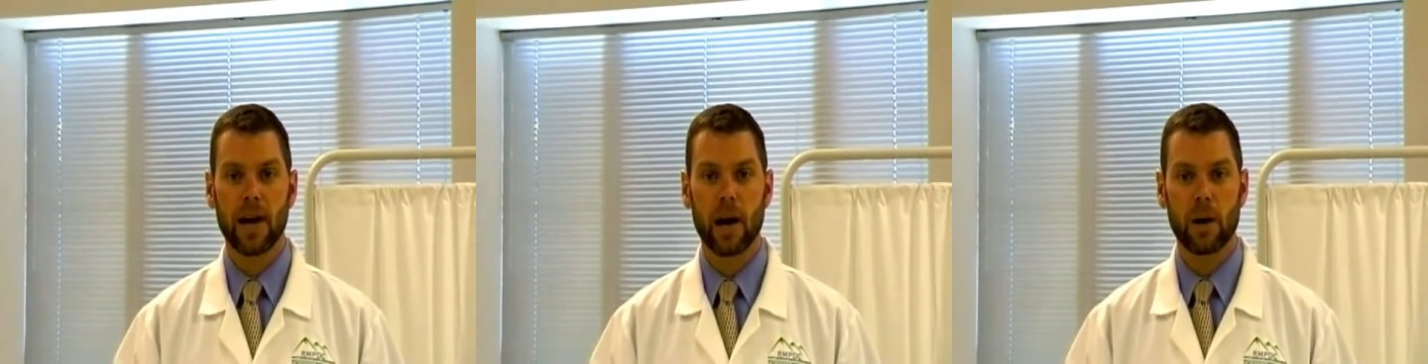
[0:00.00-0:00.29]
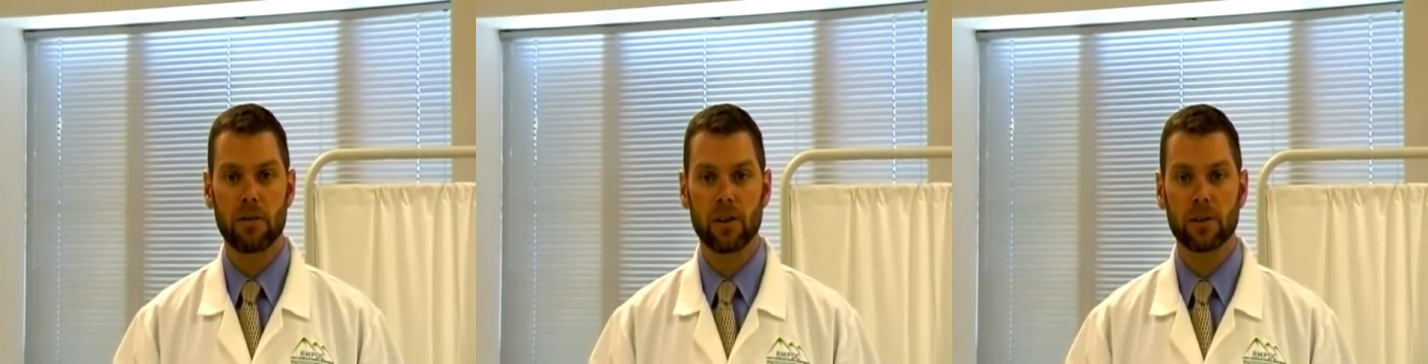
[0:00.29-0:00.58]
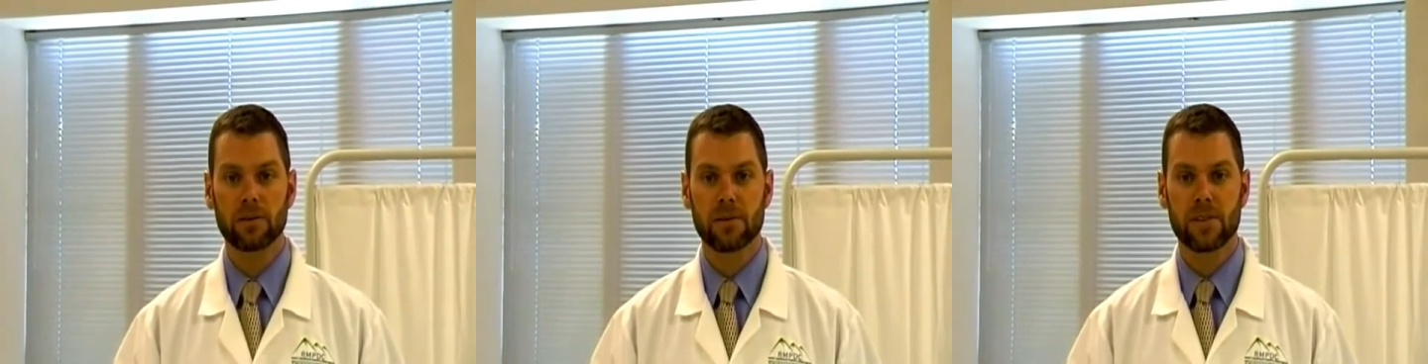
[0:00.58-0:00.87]

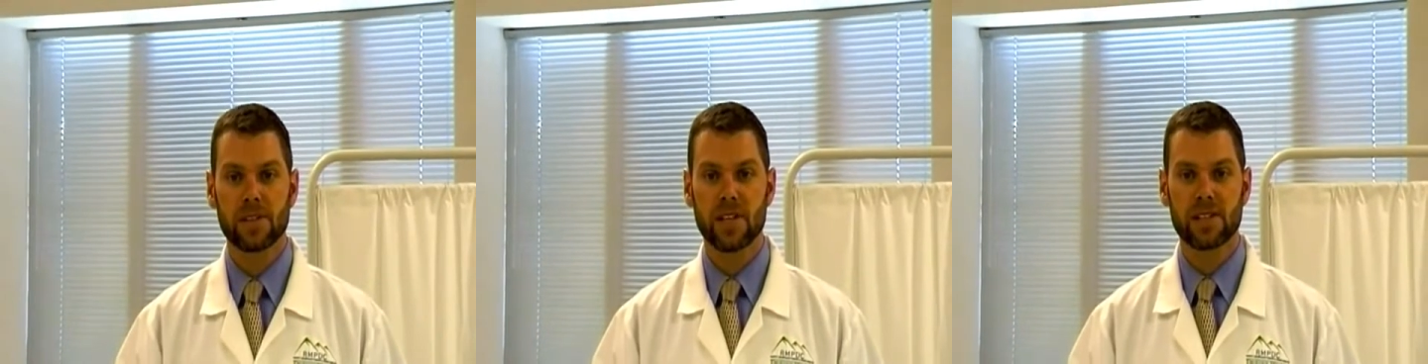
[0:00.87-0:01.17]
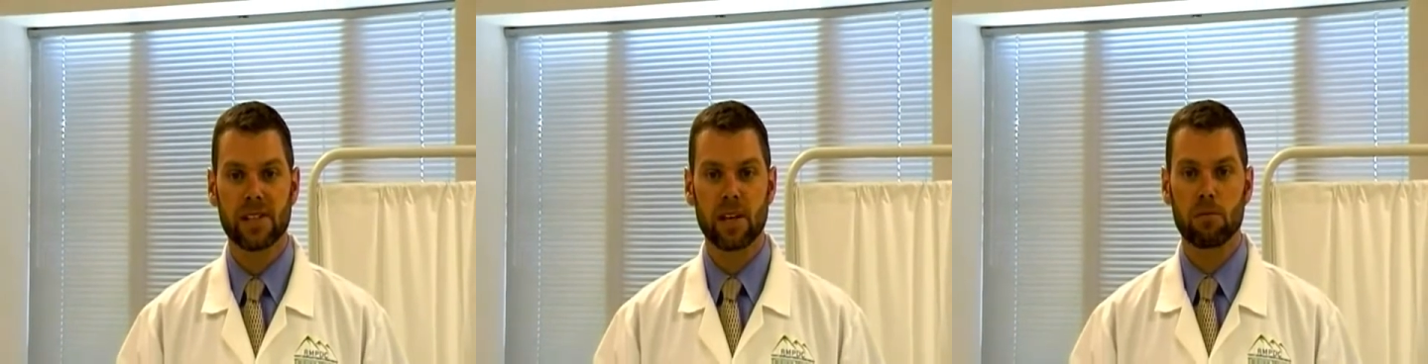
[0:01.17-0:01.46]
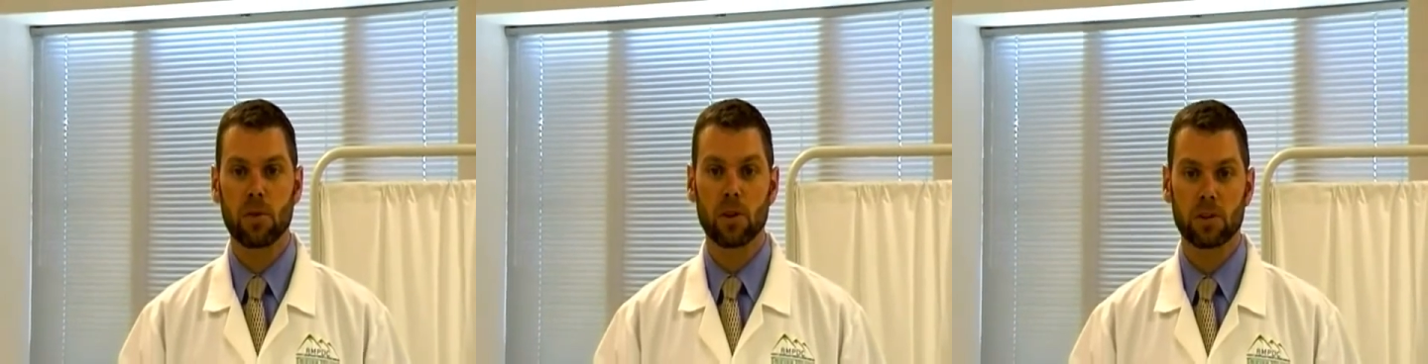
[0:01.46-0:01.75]
However, since
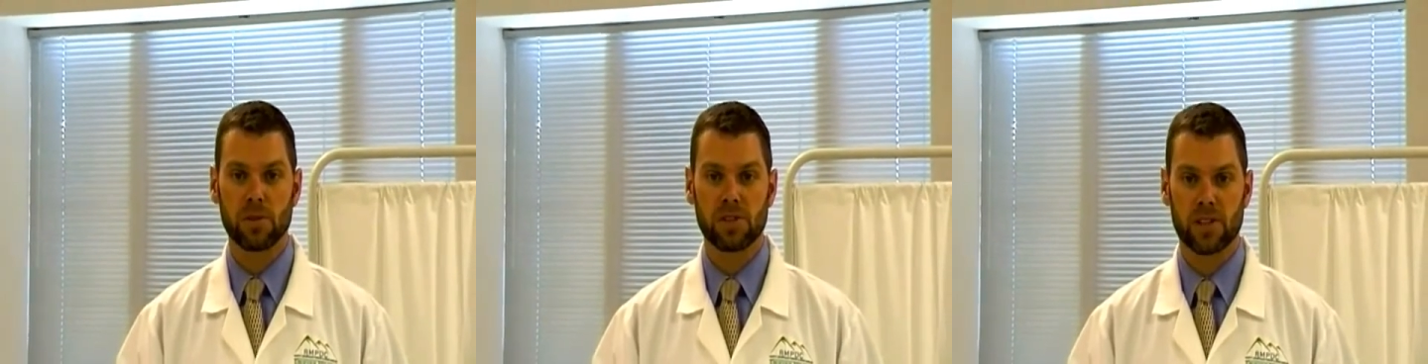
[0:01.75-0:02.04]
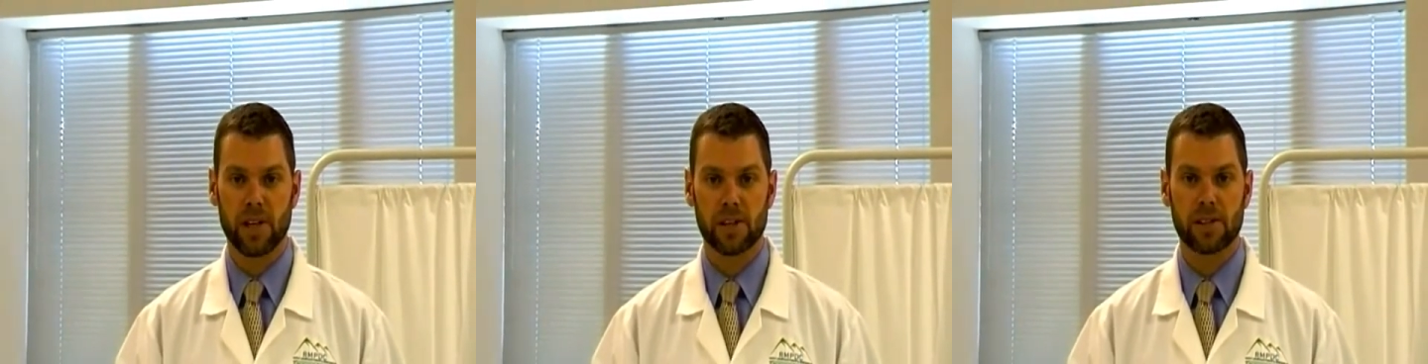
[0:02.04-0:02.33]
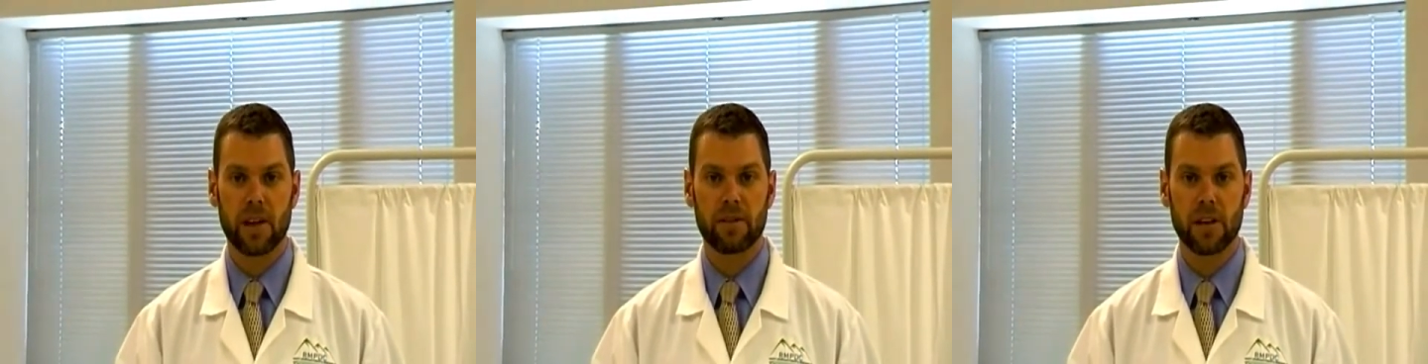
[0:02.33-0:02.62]
then, multiple
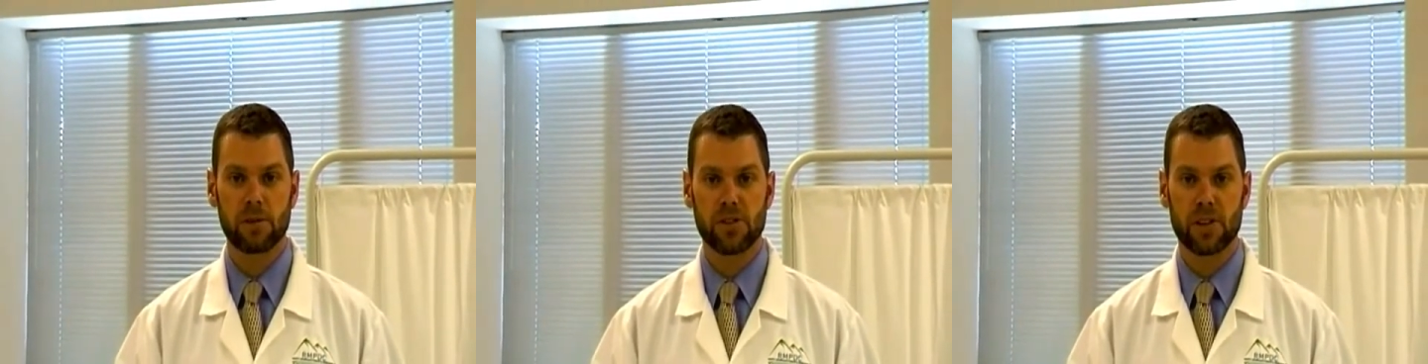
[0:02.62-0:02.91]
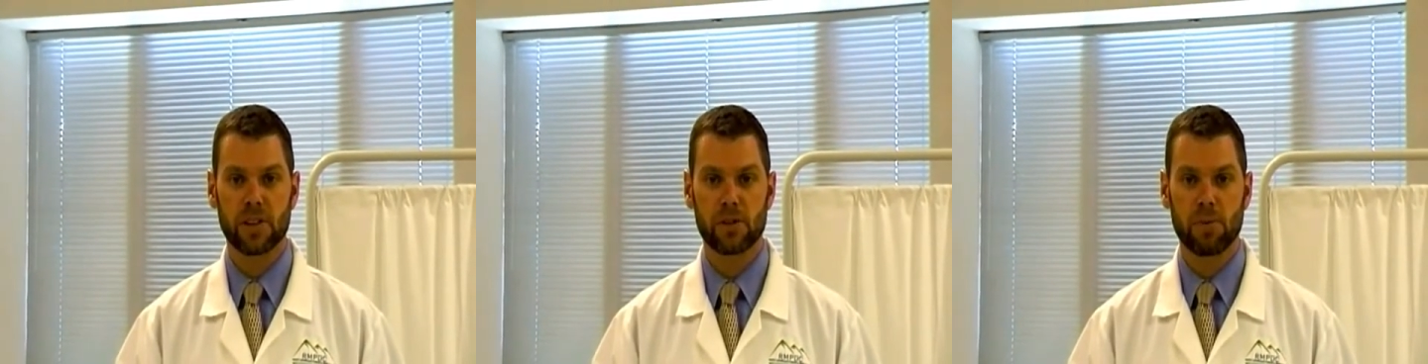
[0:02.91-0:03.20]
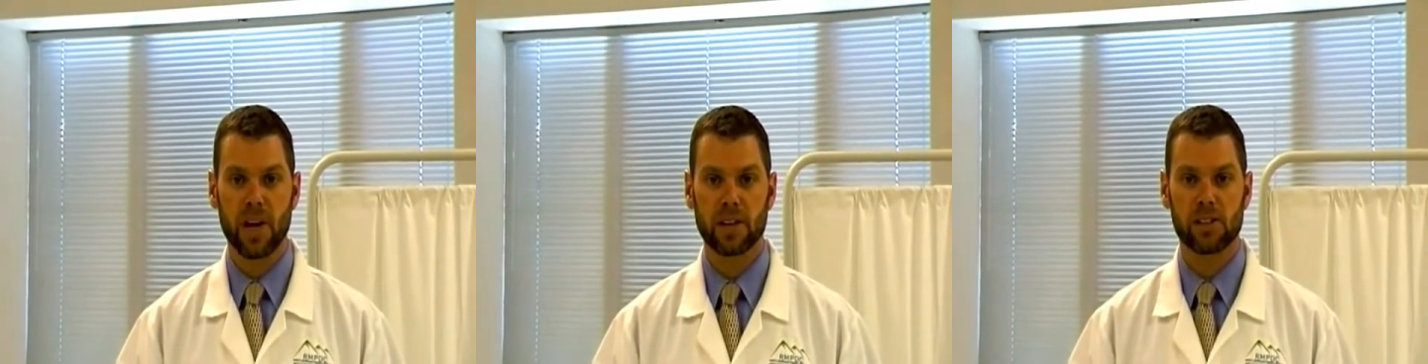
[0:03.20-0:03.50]
studies have demonstrated this
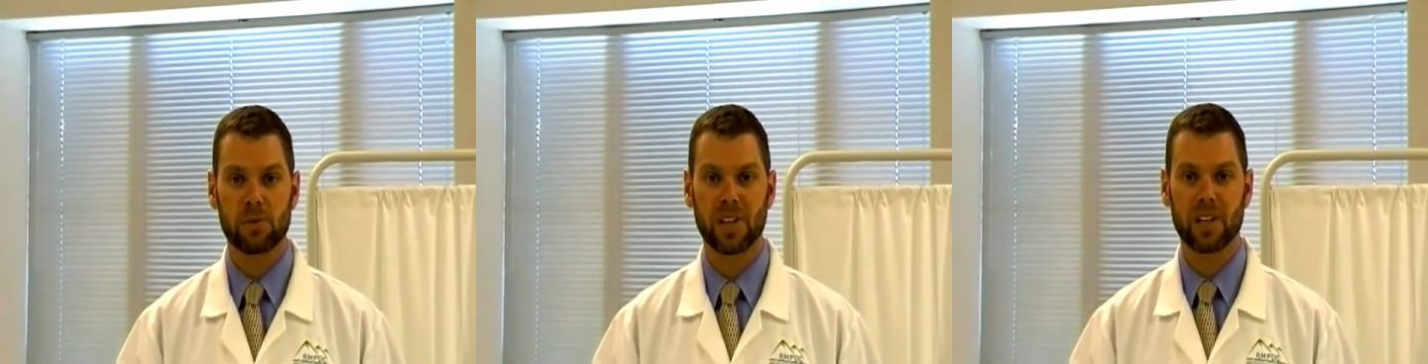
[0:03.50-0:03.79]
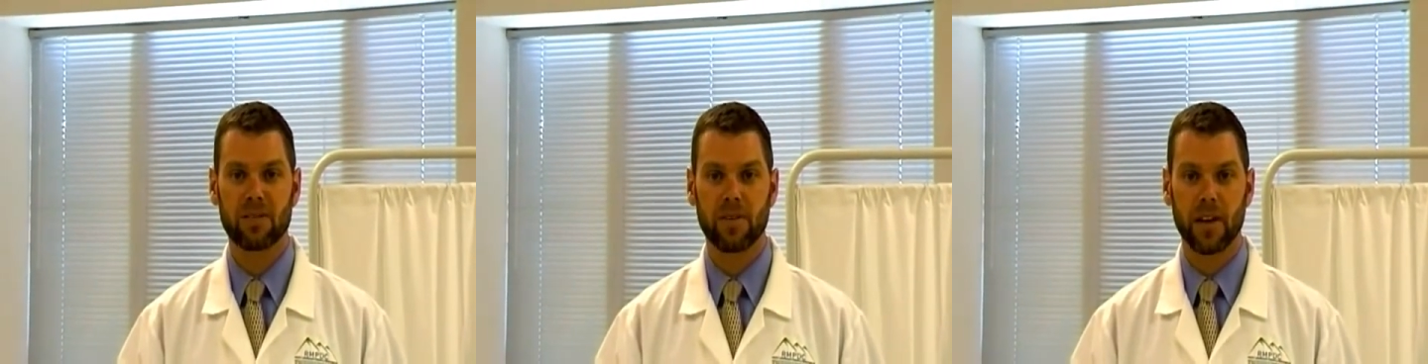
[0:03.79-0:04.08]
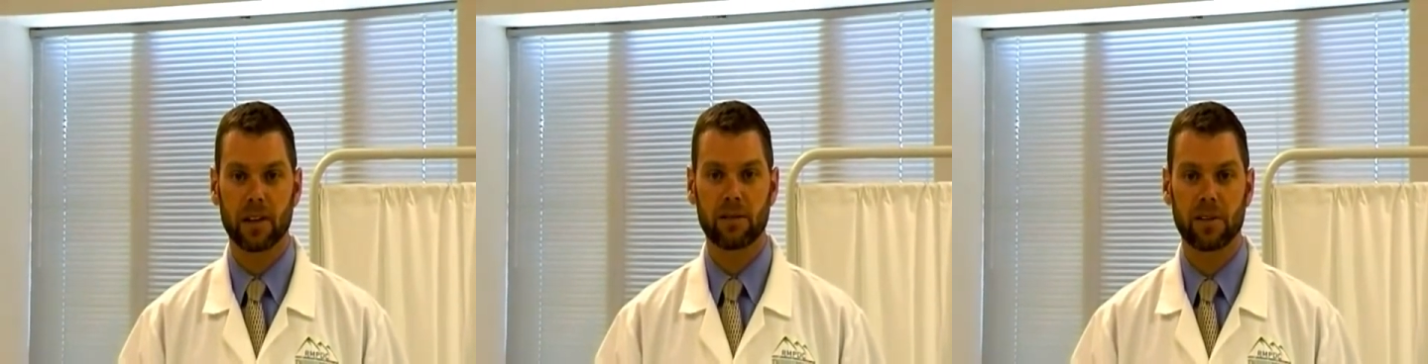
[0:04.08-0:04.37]
practice to be
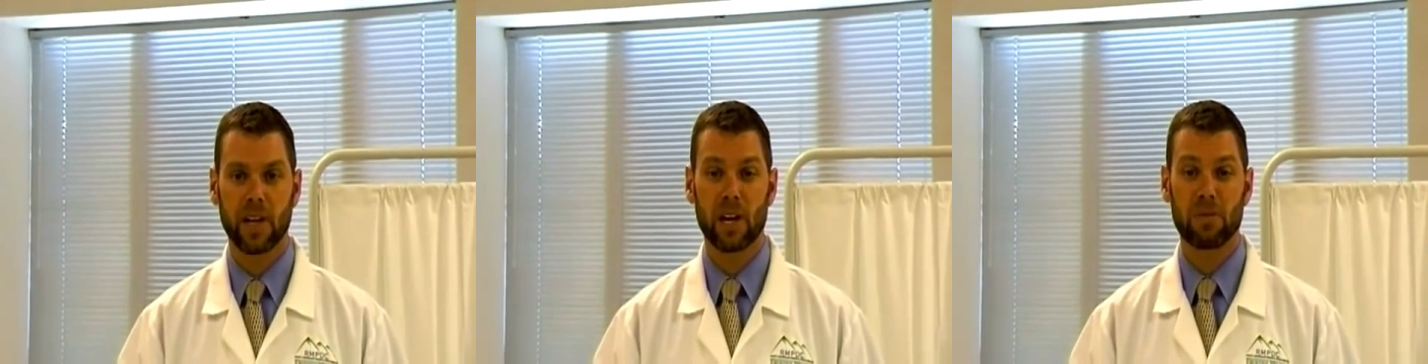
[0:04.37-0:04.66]
ineffective